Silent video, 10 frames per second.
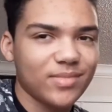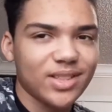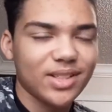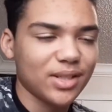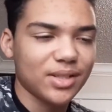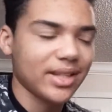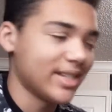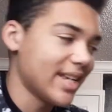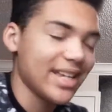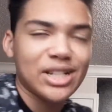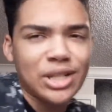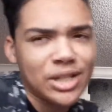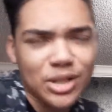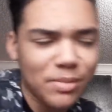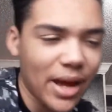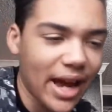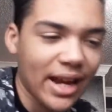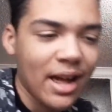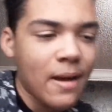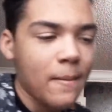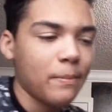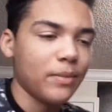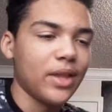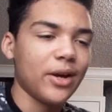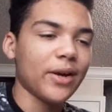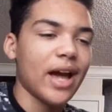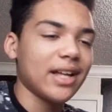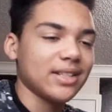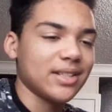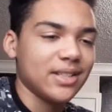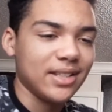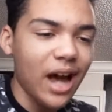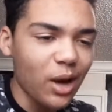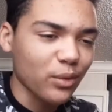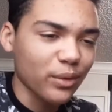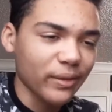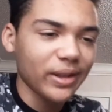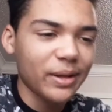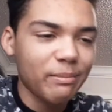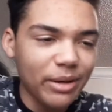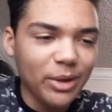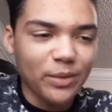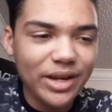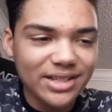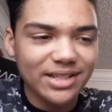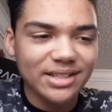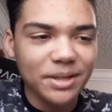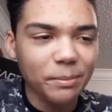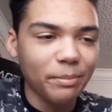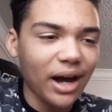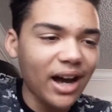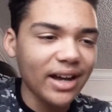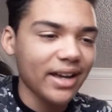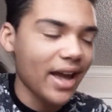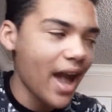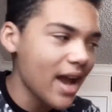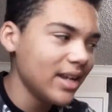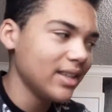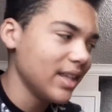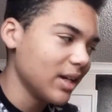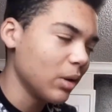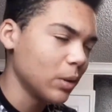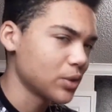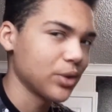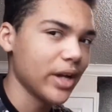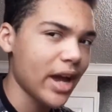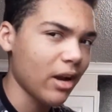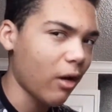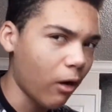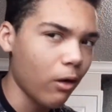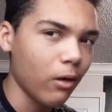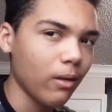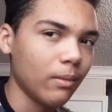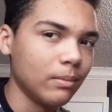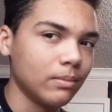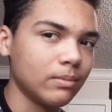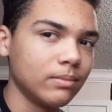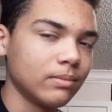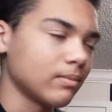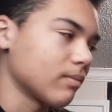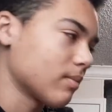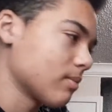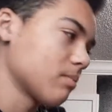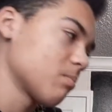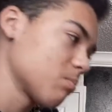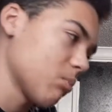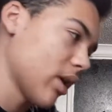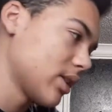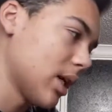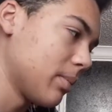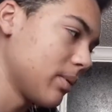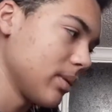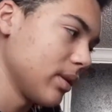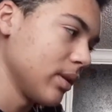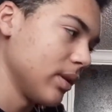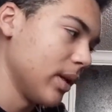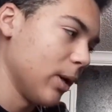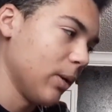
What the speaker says: it's just bad. There has not really been a reason to buy anything Ultra at all, except, you